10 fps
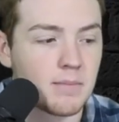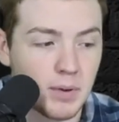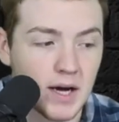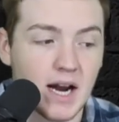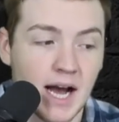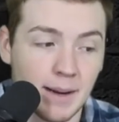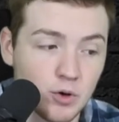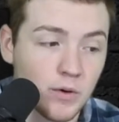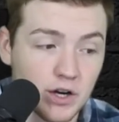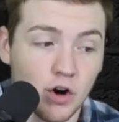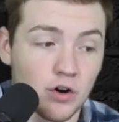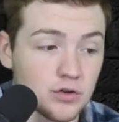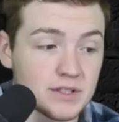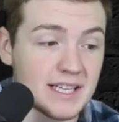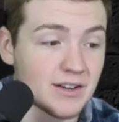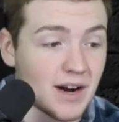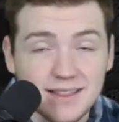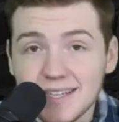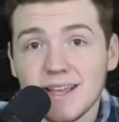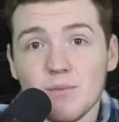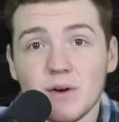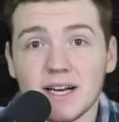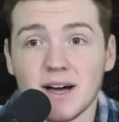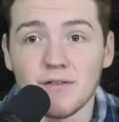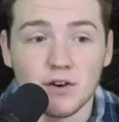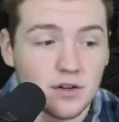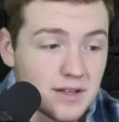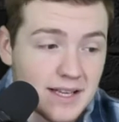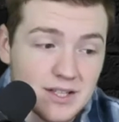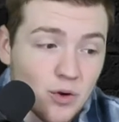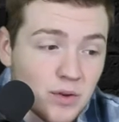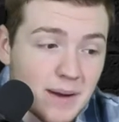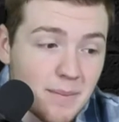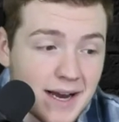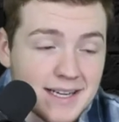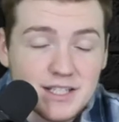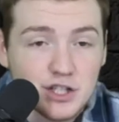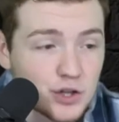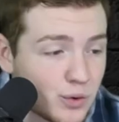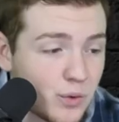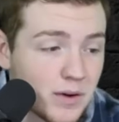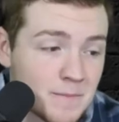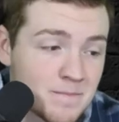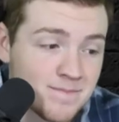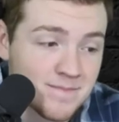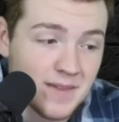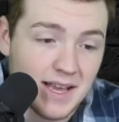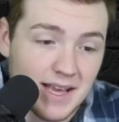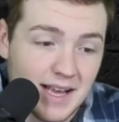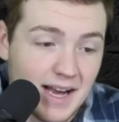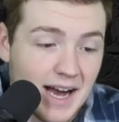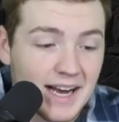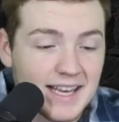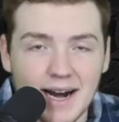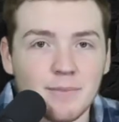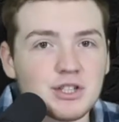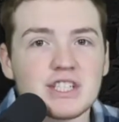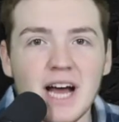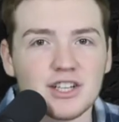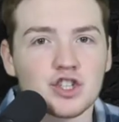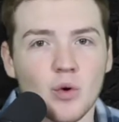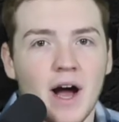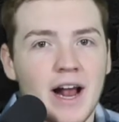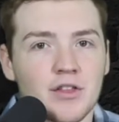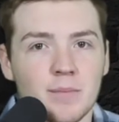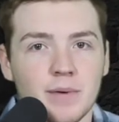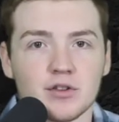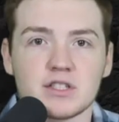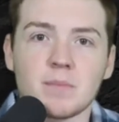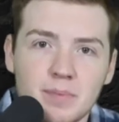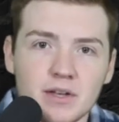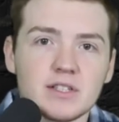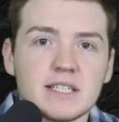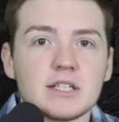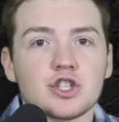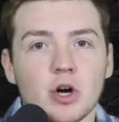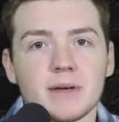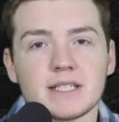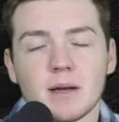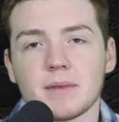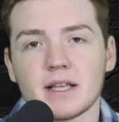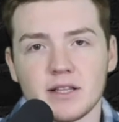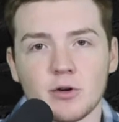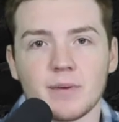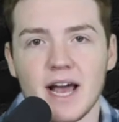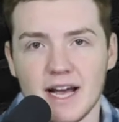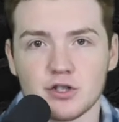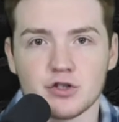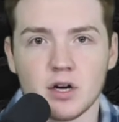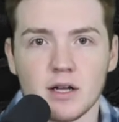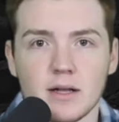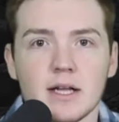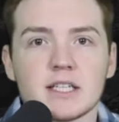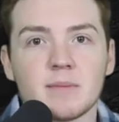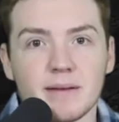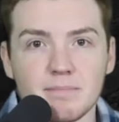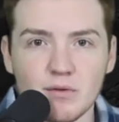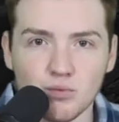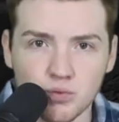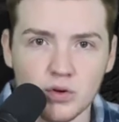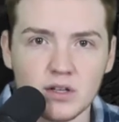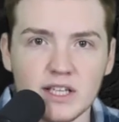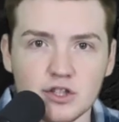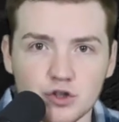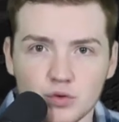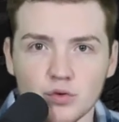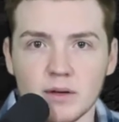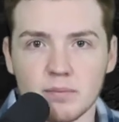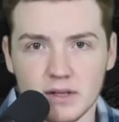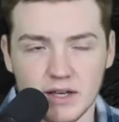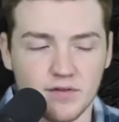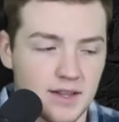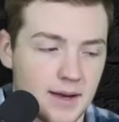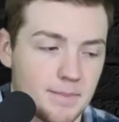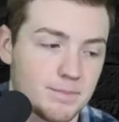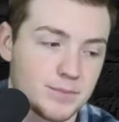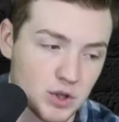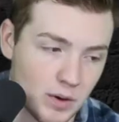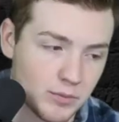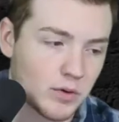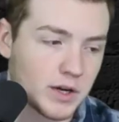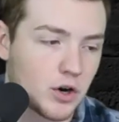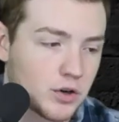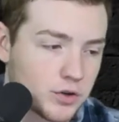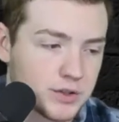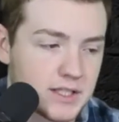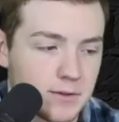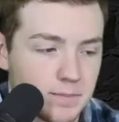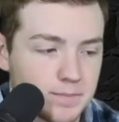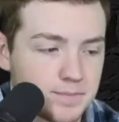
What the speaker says: But I'm going Cardinals here. I think they win and cover. It's only a -2. Again, I'm just not so high on the Bills. The Bills need to show me something a little bit extra to make me really, truly believe in them. So I'm going Cardinals here.